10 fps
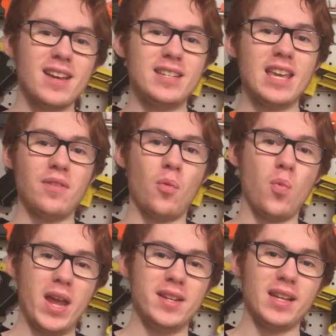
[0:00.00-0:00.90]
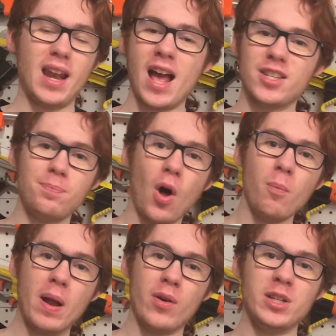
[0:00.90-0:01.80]
to give it weight, and it has
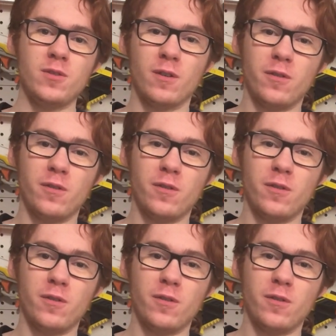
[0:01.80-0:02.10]
ball bearings for